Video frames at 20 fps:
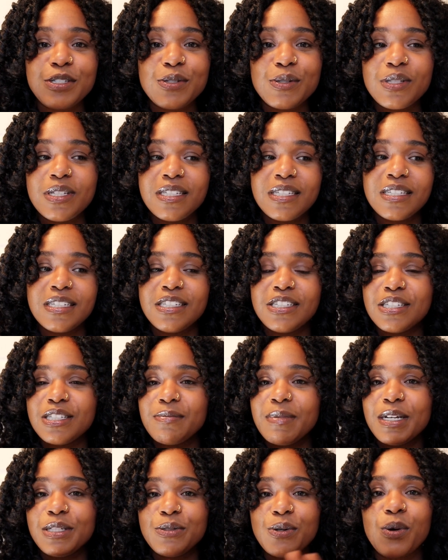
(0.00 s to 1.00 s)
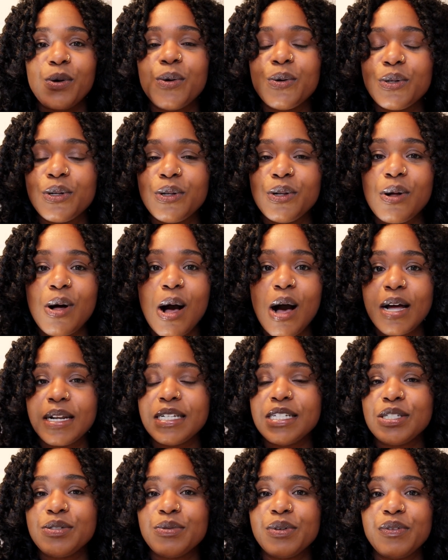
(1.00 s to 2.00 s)
so this is just my total
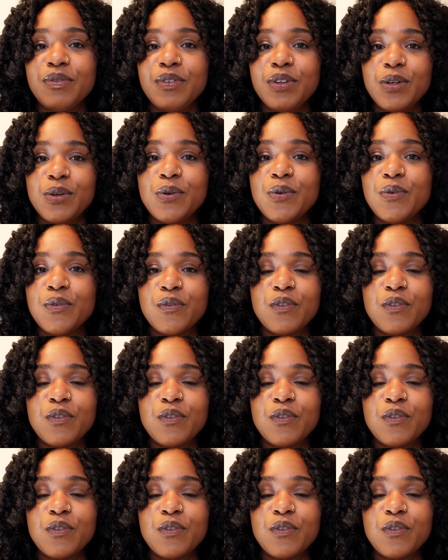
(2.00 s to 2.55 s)
honest review